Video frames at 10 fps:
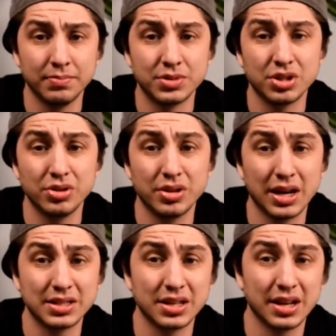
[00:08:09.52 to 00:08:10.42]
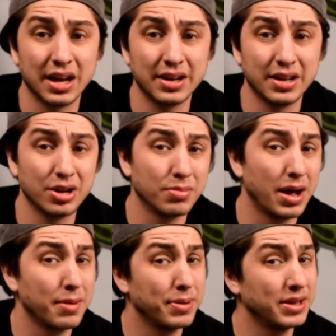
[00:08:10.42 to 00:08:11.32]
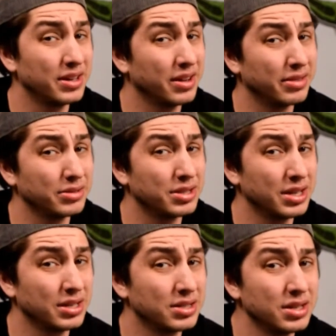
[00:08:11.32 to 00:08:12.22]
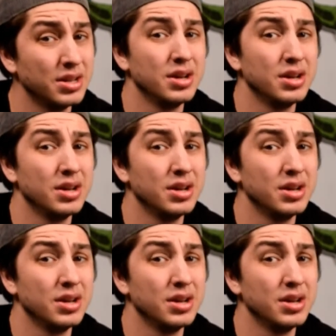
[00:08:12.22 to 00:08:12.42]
so you guys can kind of hear my opinion on those things.